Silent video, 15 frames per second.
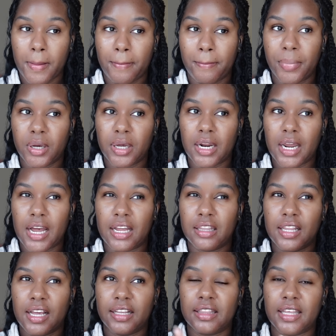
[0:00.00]
But I
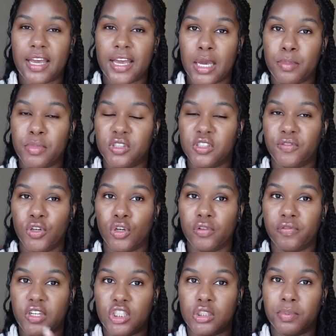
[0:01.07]
like the atmosphere
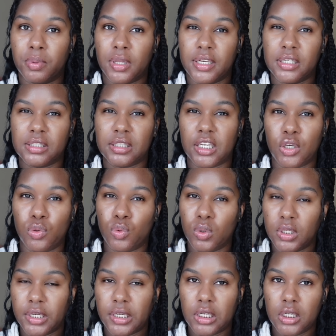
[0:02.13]
of each place
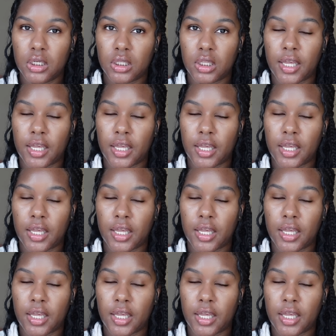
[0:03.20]
equally.